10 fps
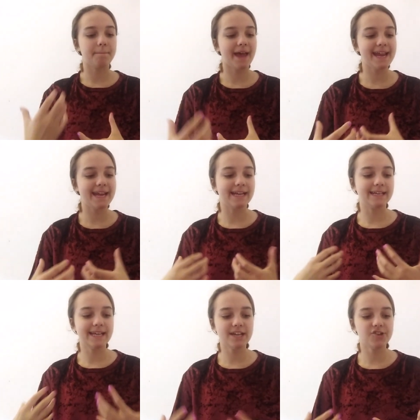
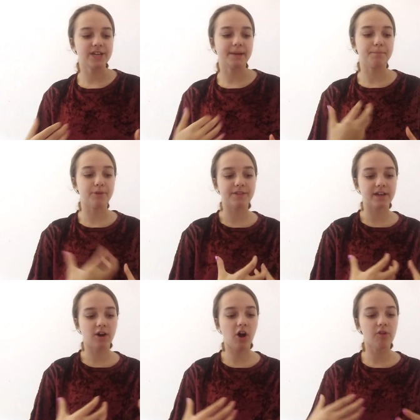pain, itching, breathing
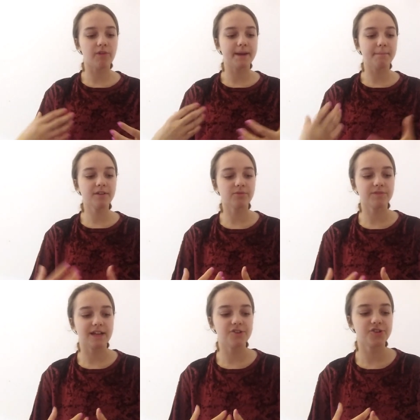and heart rate, muscle
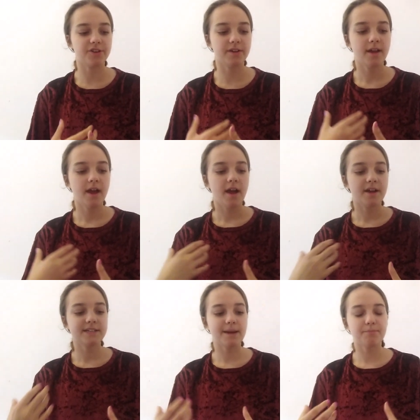tension,
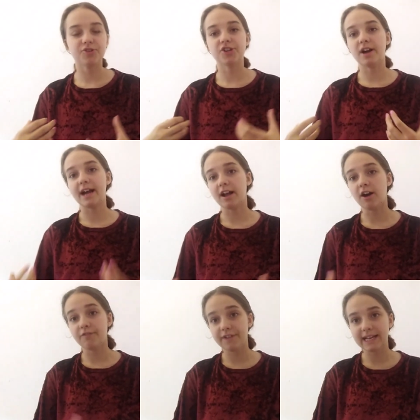temperature and
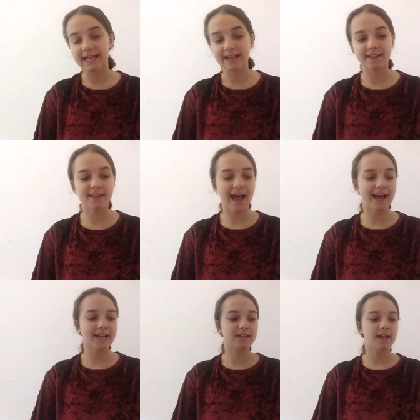gut feelings,
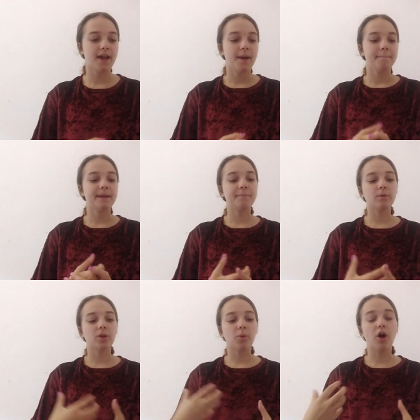and
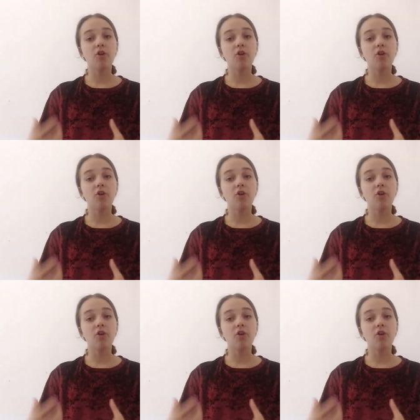people who are